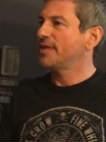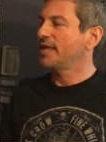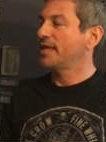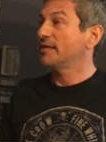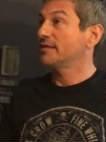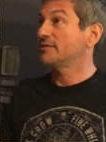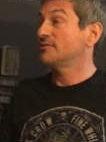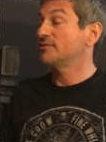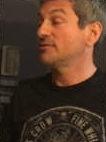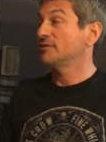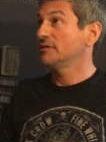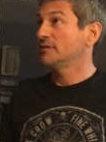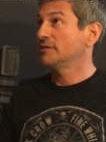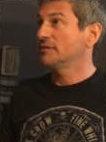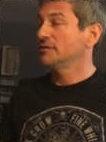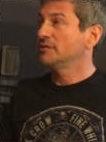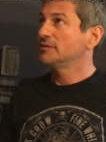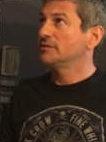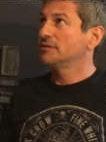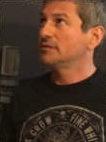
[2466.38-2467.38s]
And
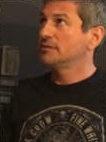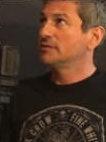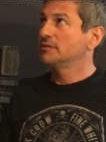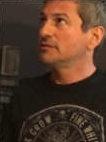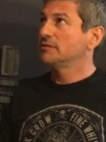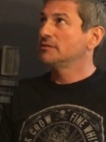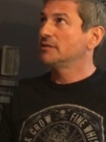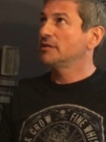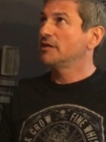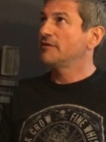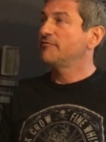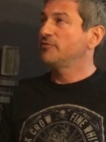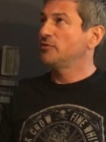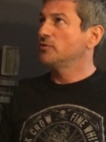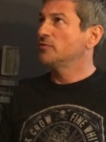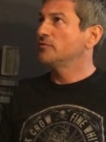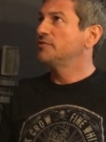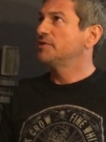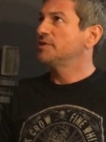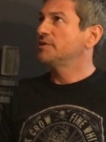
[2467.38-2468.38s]
a
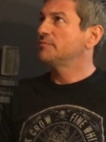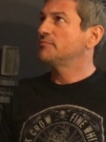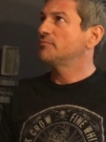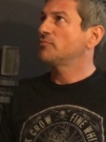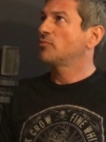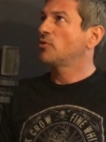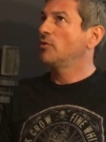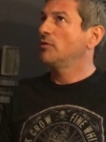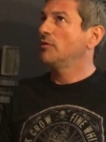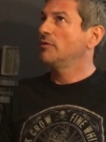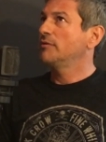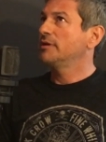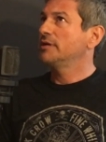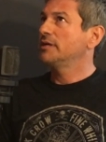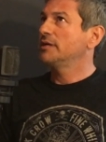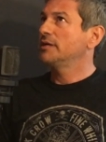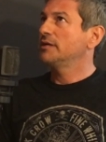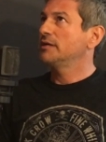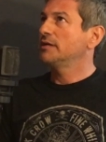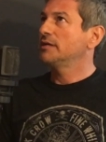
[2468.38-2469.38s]
few of them
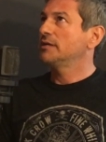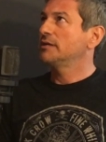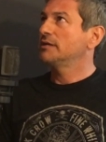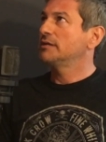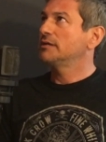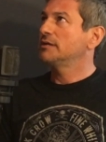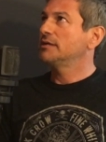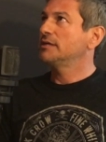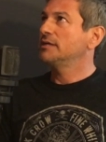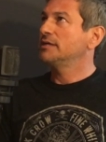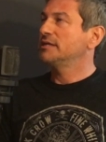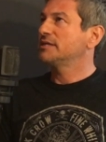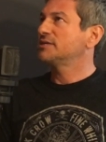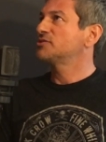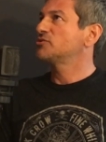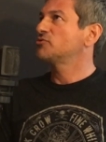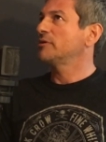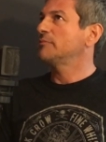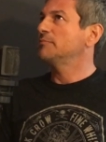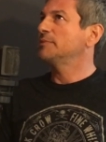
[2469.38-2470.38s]
in
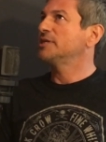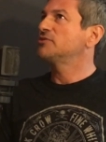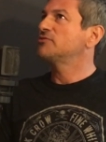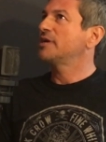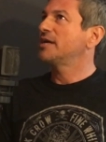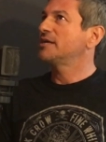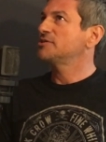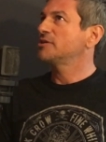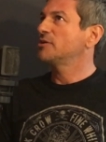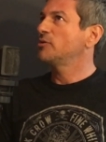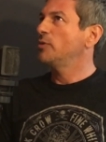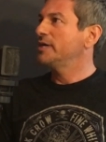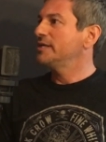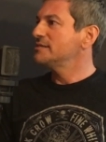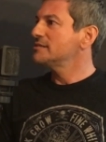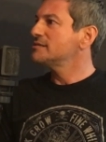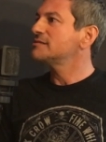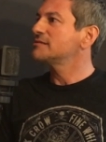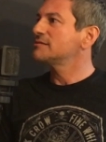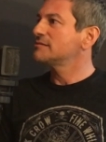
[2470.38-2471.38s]
extremely tragic ways,